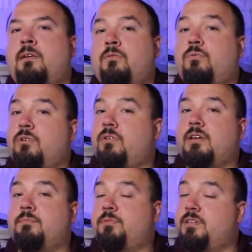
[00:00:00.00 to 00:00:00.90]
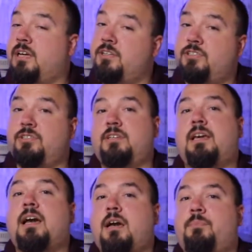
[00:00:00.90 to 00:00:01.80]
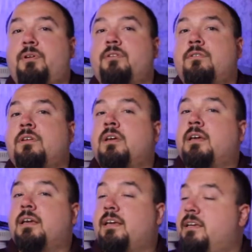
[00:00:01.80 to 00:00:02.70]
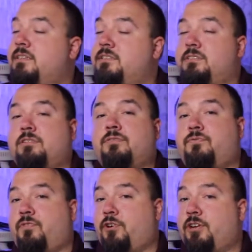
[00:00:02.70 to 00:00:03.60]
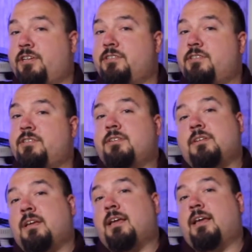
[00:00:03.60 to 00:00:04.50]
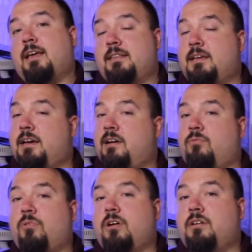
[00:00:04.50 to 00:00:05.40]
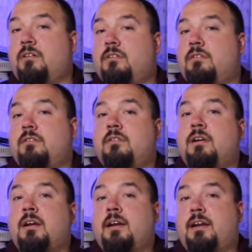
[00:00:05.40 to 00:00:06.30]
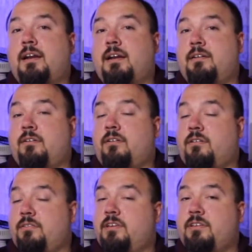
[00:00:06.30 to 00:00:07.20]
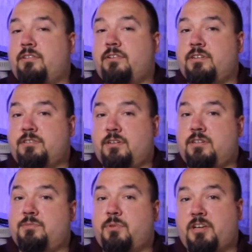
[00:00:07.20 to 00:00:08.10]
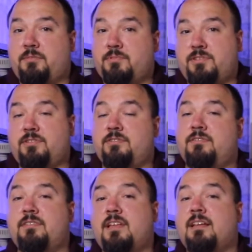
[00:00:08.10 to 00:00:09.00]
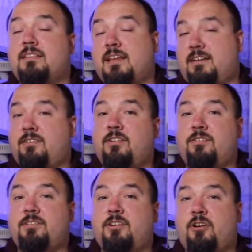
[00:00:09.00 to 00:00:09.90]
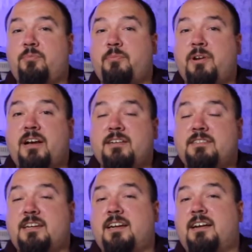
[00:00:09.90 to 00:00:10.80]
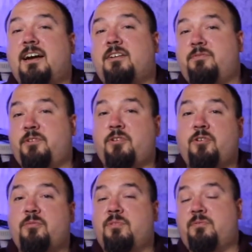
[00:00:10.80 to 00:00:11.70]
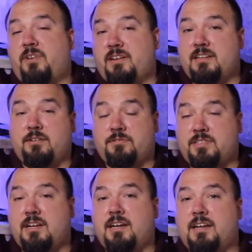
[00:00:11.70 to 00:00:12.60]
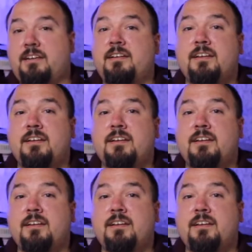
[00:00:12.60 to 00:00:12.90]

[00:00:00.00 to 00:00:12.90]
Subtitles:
what can potentially happen is the furnace and the hot water and all the other exhaust pipes that let all the carbon monoxide out of your home and vent outside